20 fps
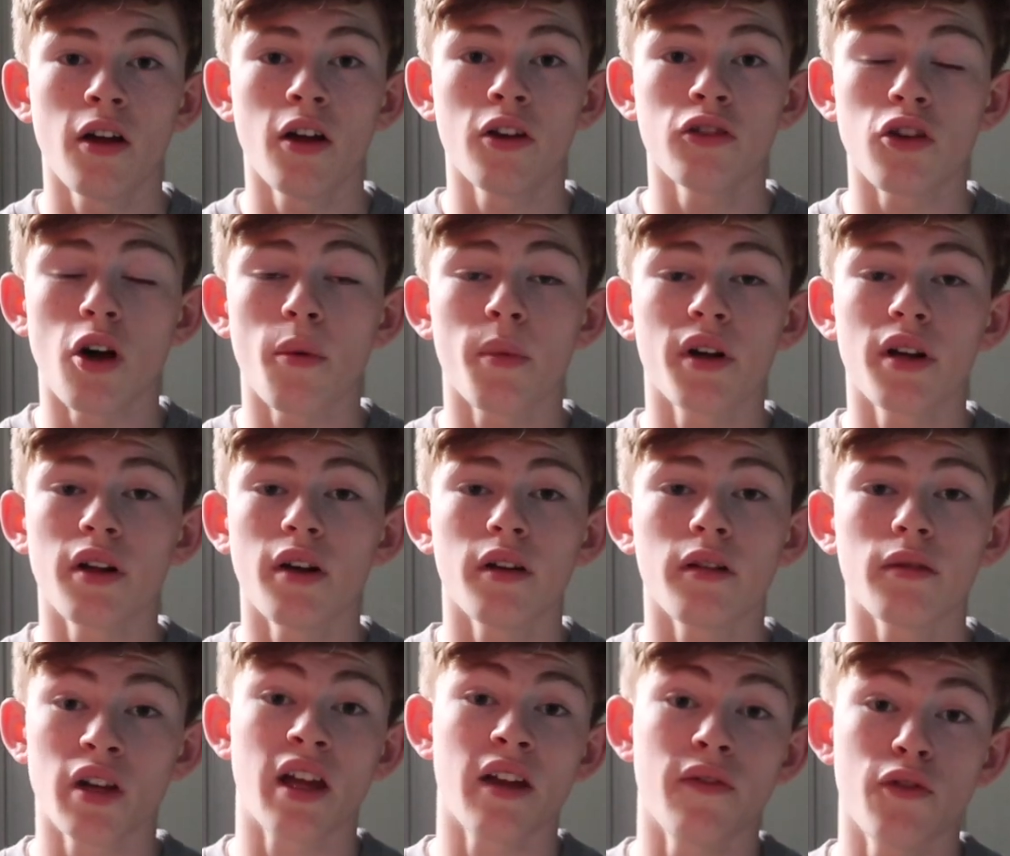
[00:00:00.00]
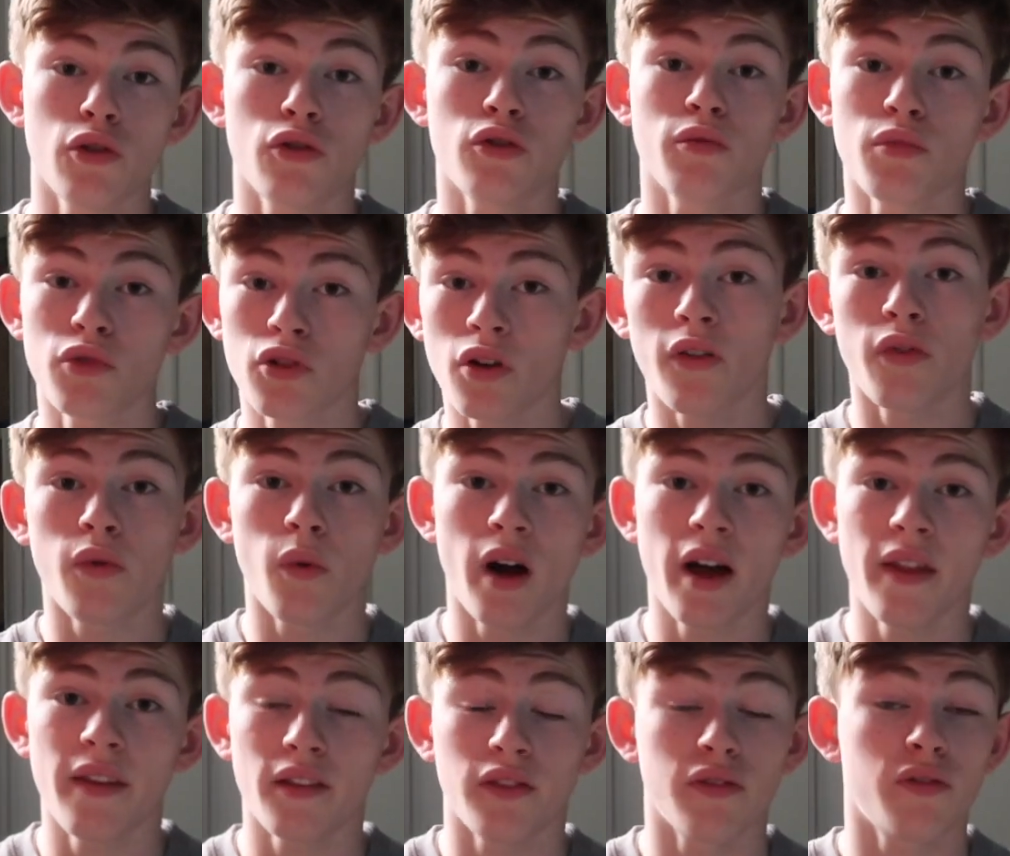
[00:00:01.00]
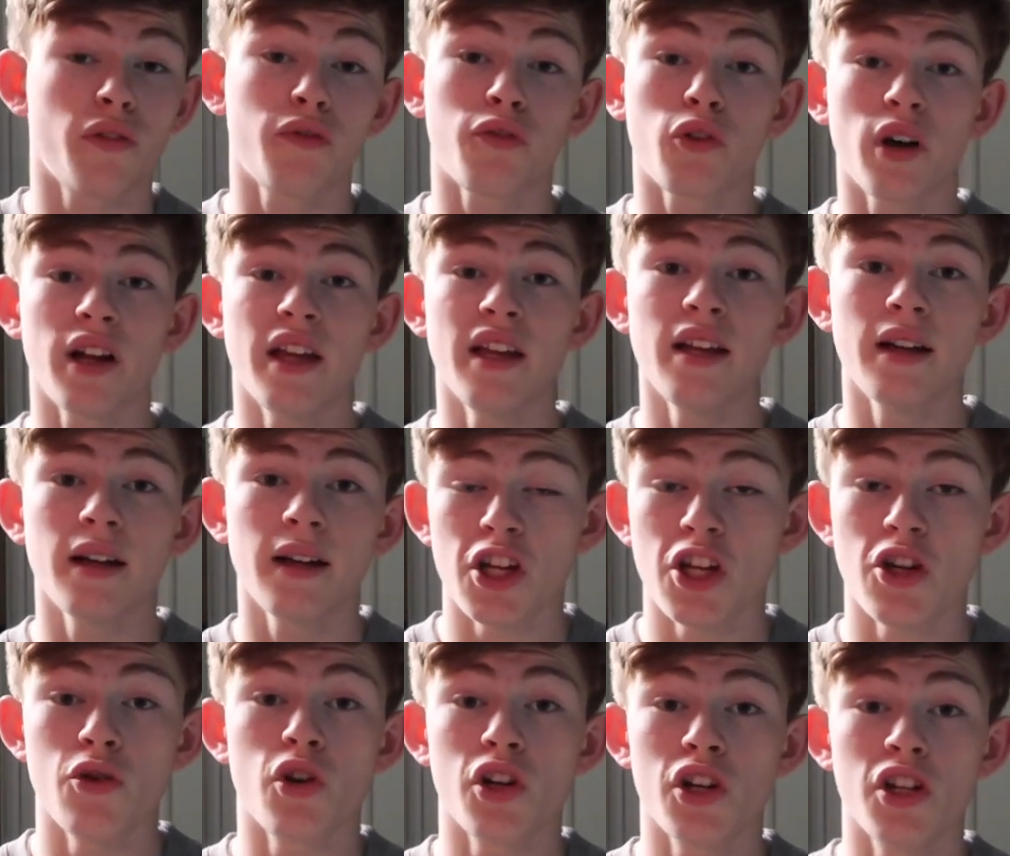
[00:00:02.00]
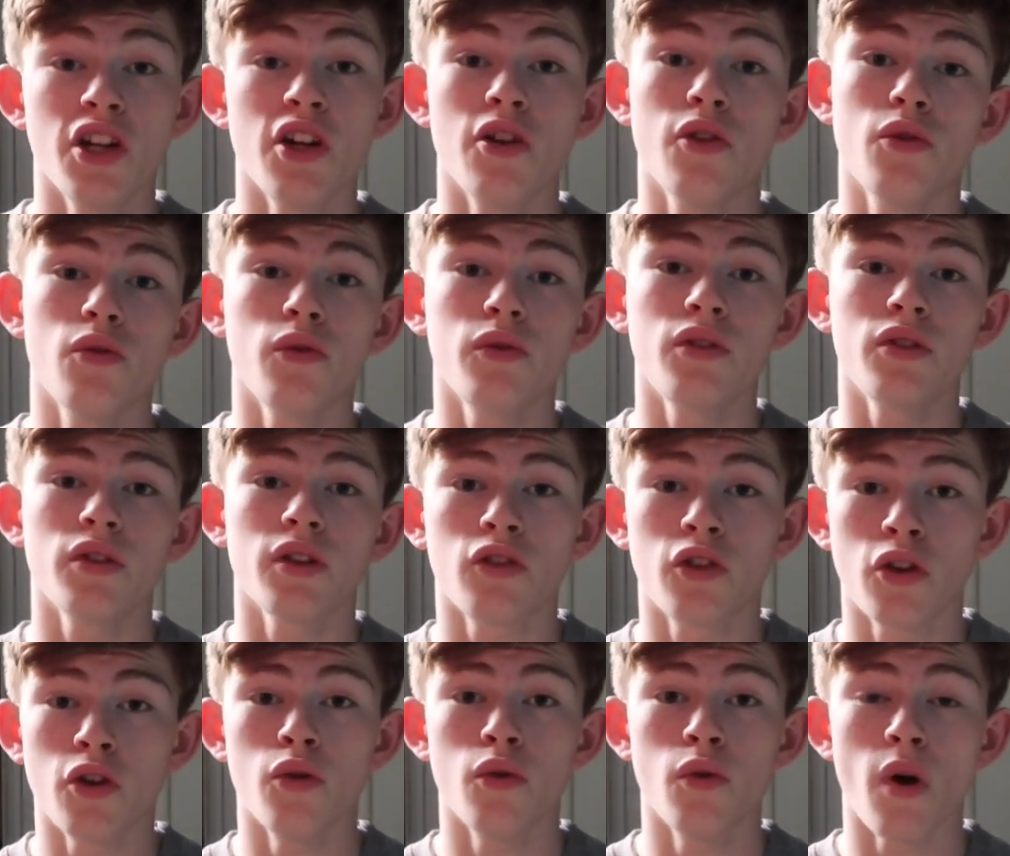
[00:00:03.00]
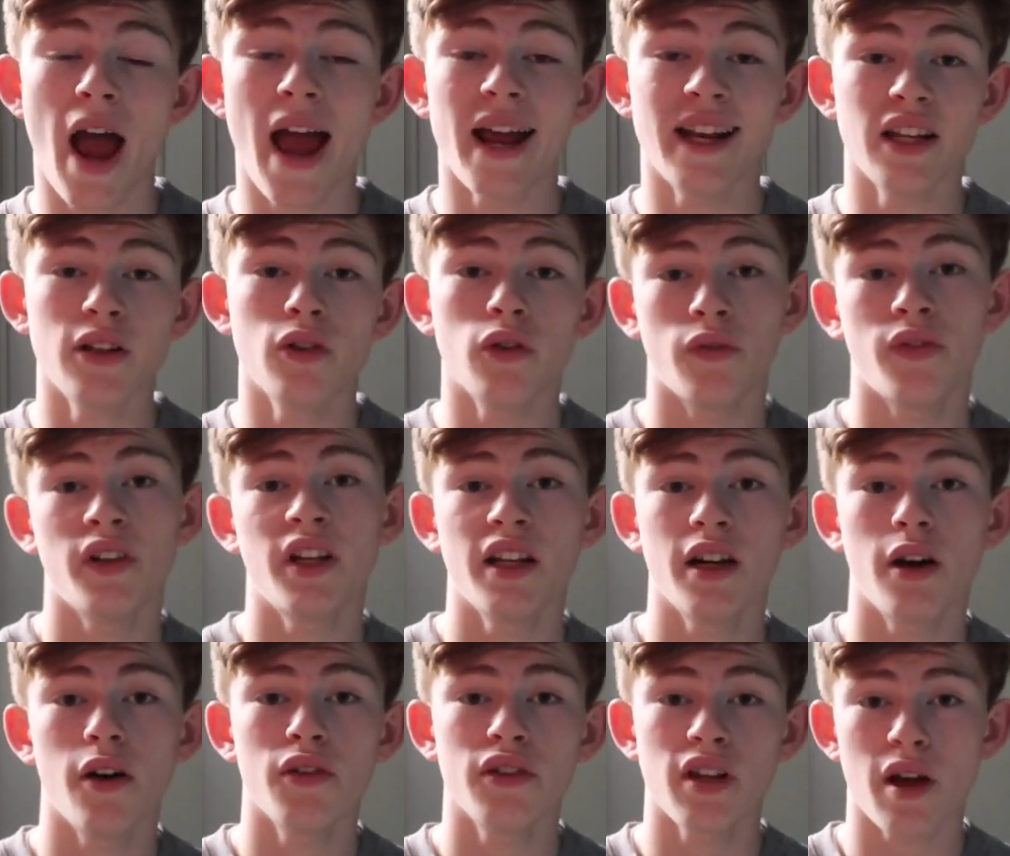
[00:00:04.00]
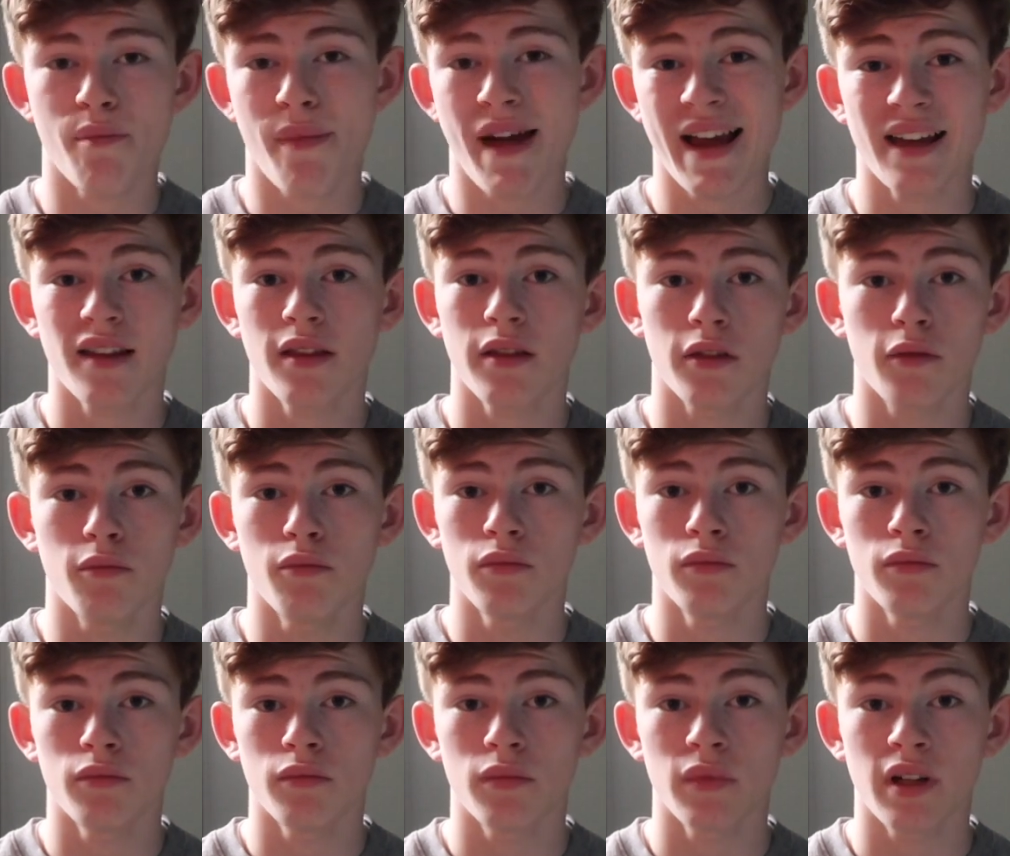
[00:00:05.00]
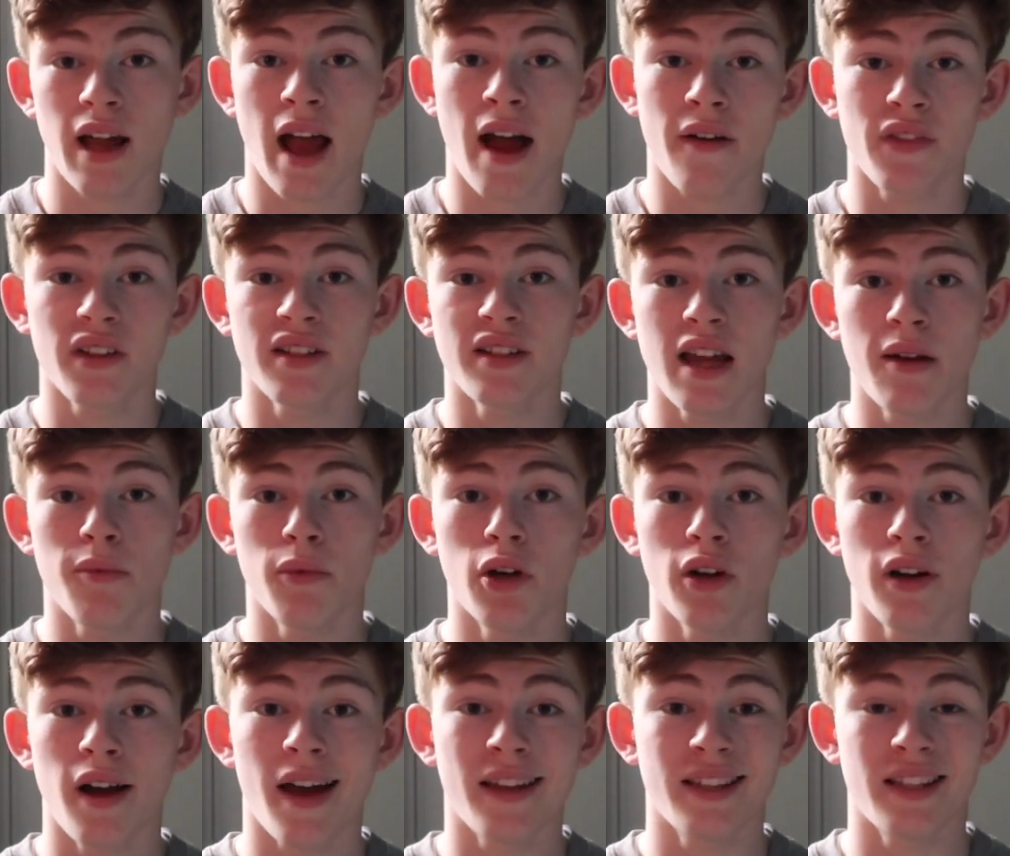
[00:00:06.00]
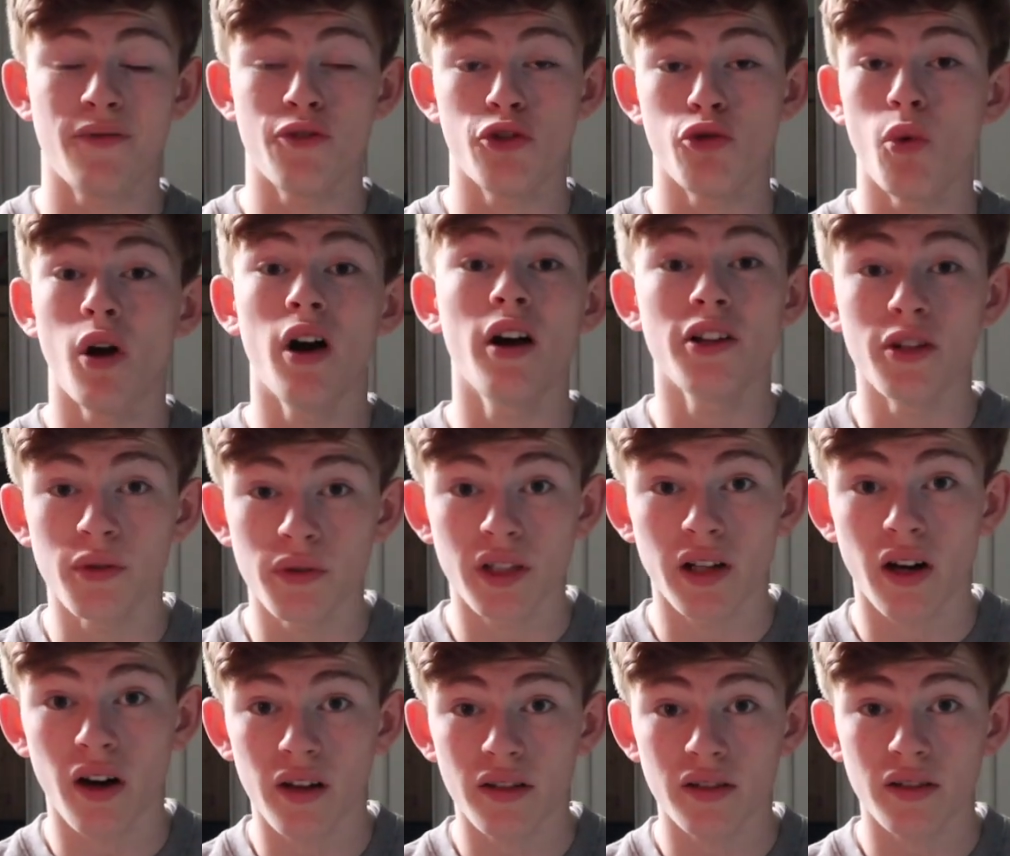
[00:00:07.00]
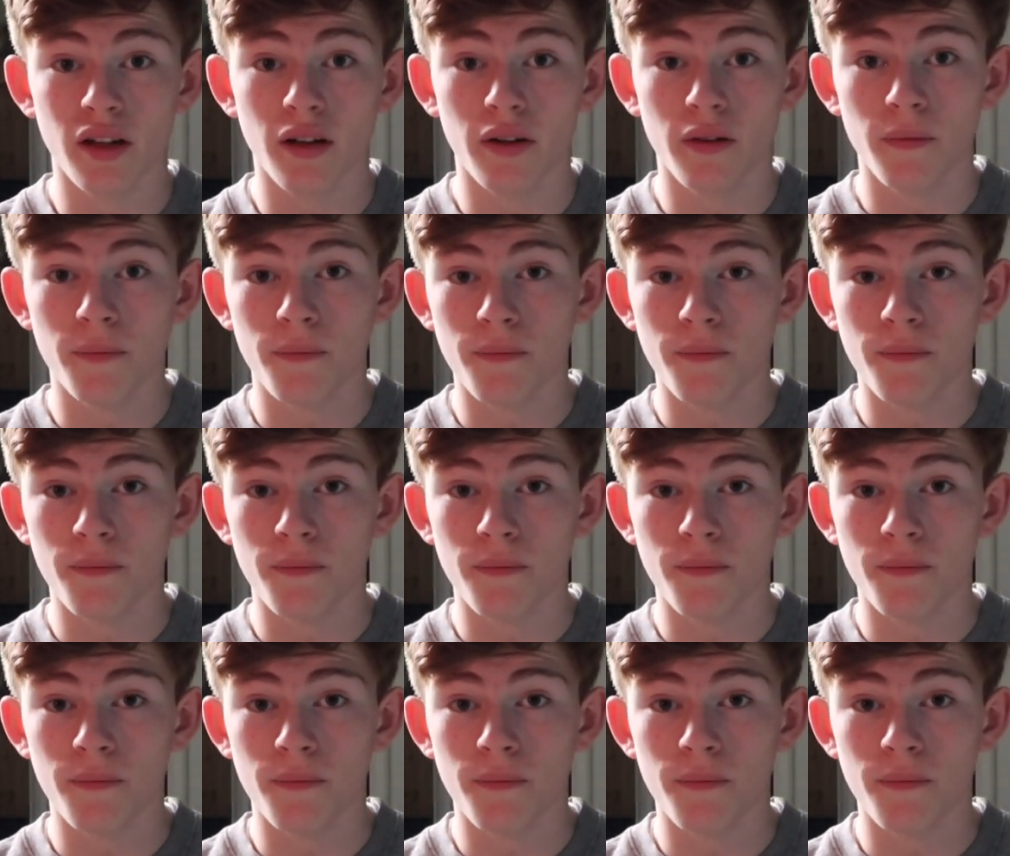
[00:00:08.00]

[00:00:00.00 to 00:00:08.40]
So I'm going to give you some software that's for free that you can use to edit your videos and make them have the same look as if you were using ISO.